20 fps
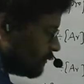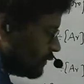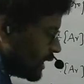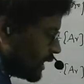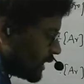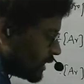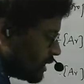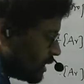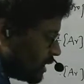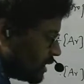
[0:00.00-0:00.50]
we
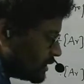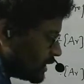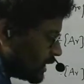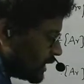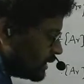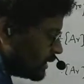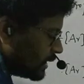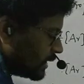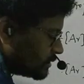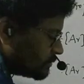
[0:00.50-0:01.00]
are not
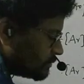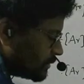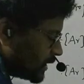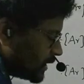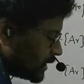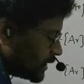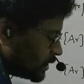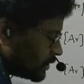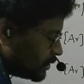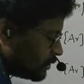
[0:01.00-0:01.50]
contained
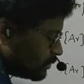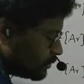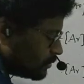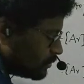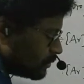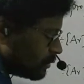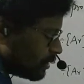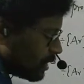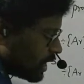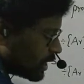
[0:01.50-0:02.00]
by
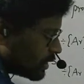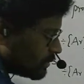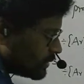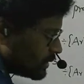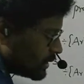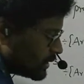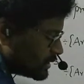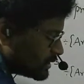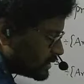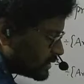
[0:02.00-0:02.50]
2
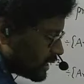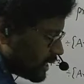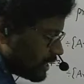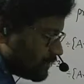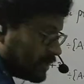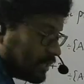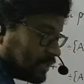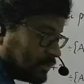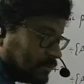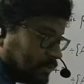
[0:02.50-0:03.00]
orbitals
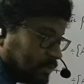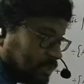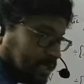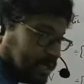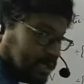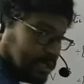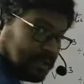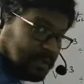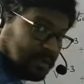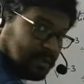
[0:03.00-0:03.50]

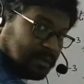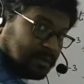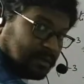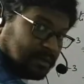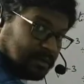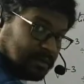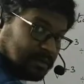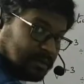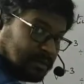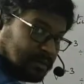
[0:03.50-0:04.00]
availability.
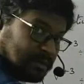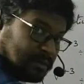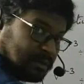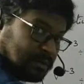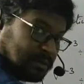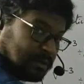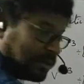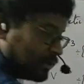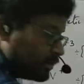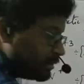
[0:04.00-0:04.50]

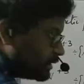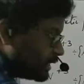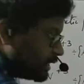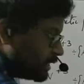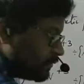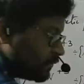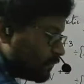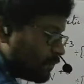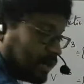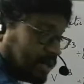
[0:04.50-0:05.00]

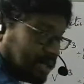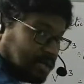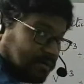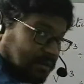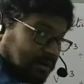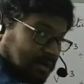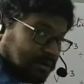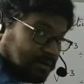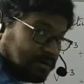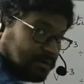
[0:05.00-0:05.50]
Then what it
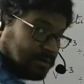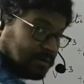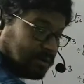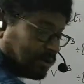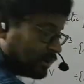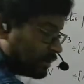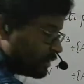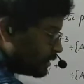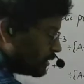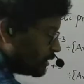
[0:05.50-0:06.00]
will do?
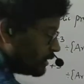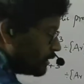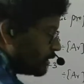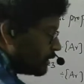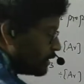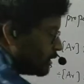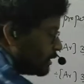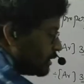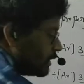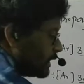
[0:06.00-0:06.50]

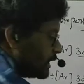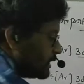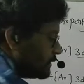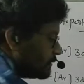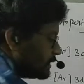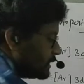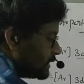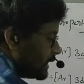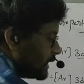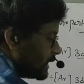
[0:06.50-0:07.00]
It
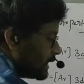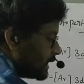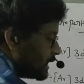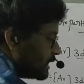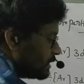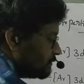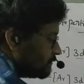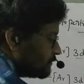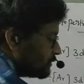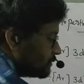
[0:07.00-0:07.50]
will take
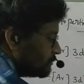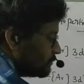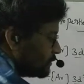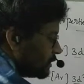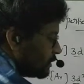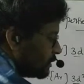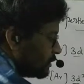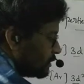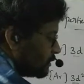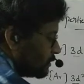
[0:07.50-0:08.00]
help
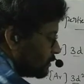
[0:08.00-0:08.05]
from